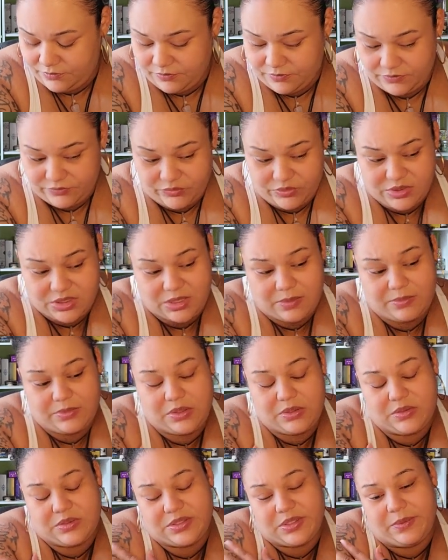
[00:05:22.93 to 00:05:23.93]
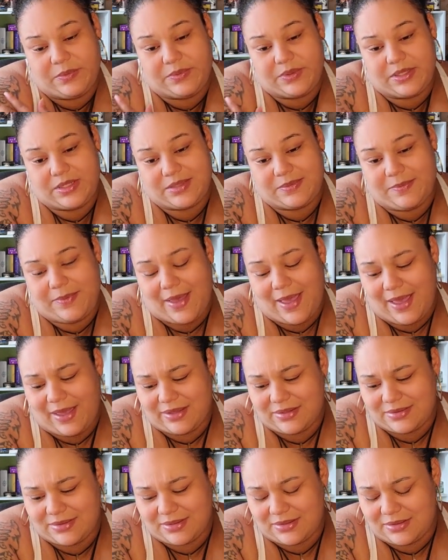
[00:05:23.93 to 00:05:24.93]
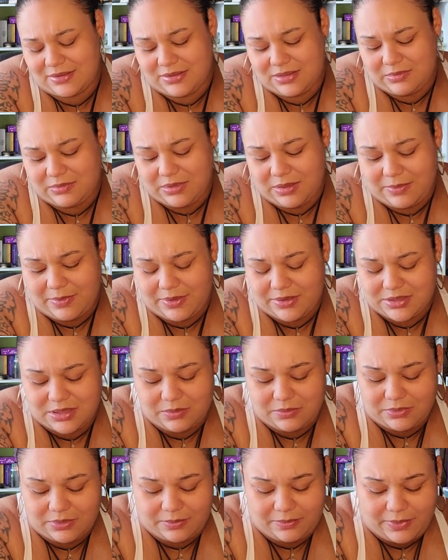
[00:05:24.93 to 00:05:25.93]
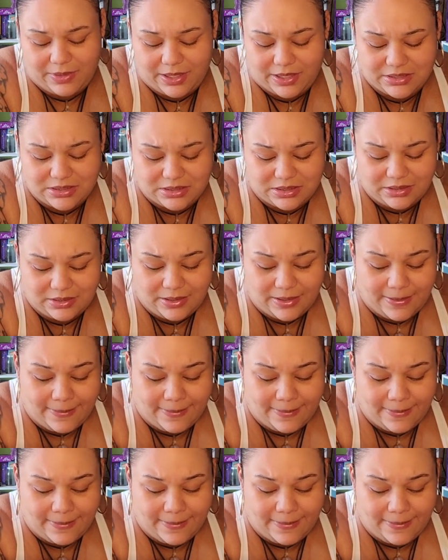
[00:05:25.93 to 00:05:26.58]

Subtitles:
For some of you, someone has passed. There's something about someone passing.